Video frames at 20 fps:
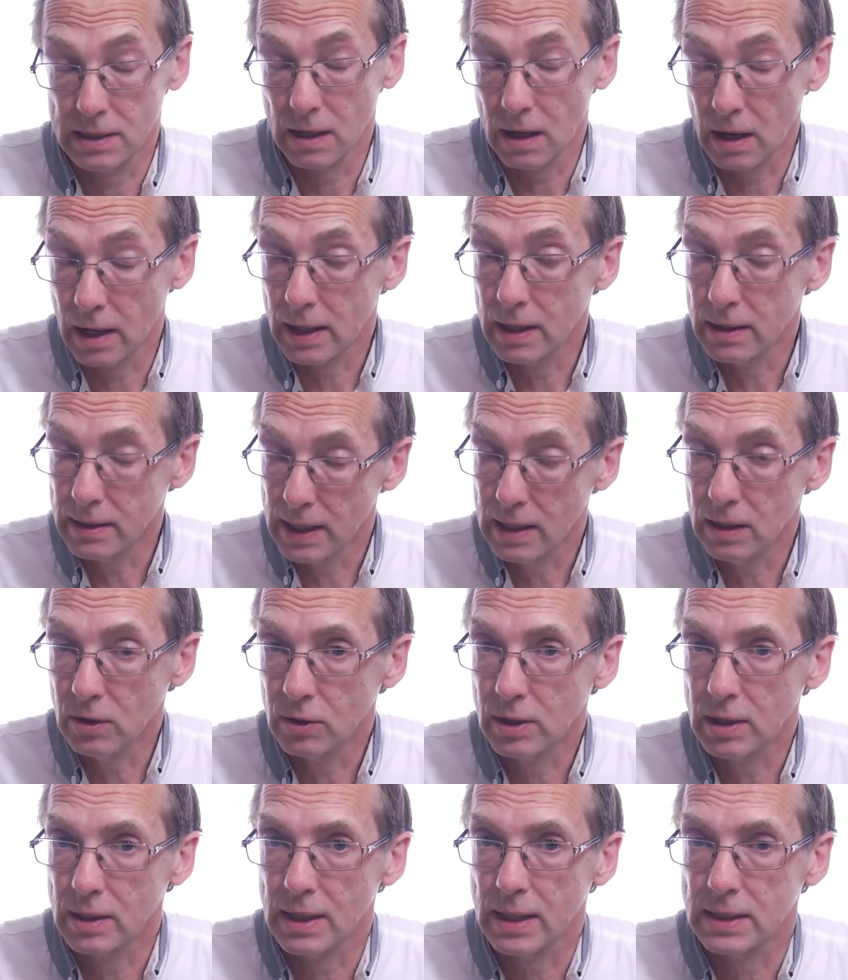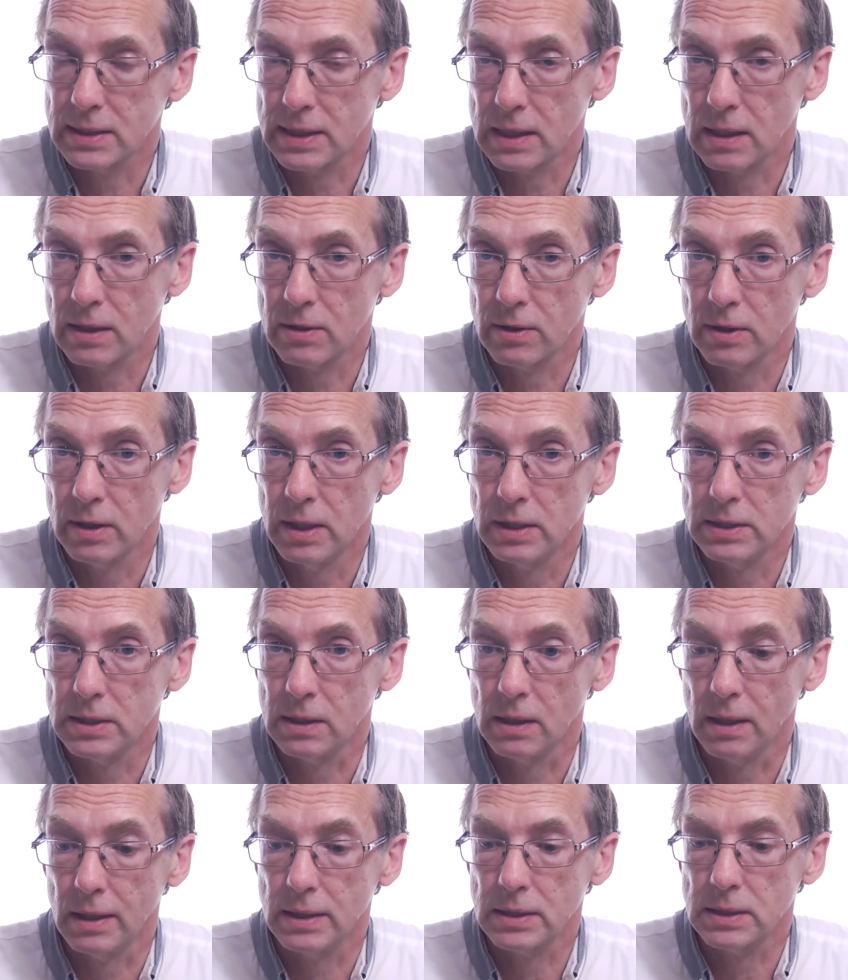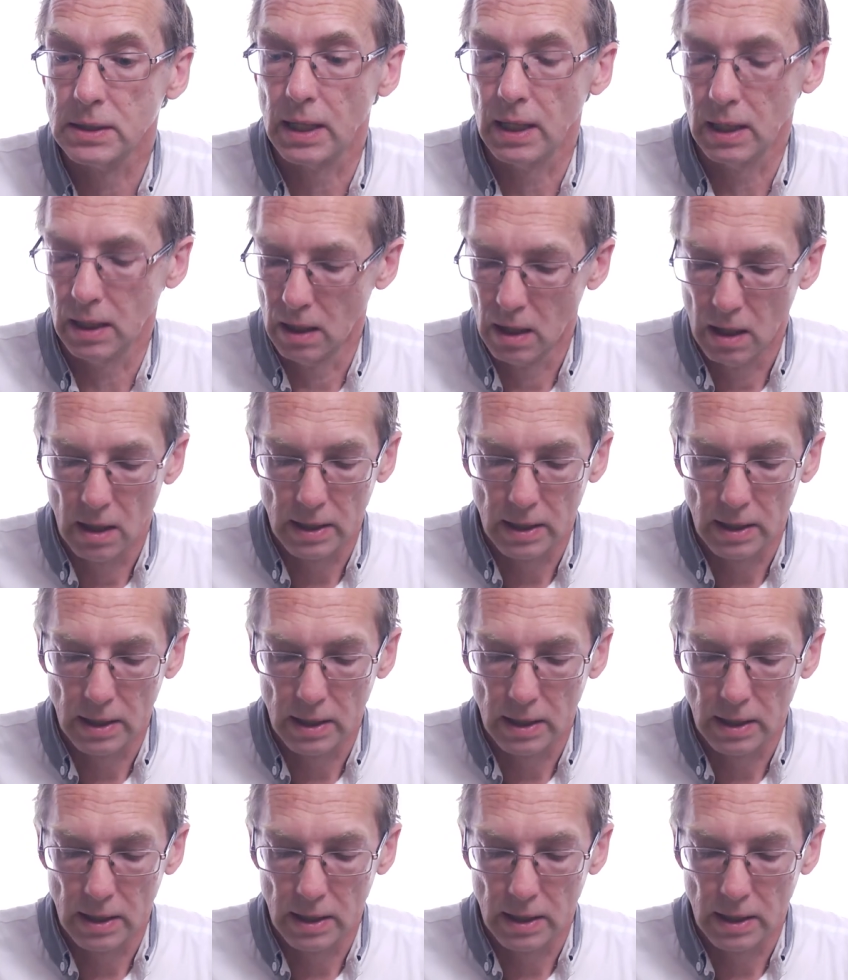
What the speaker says: I can then look at that set of 30 and I say,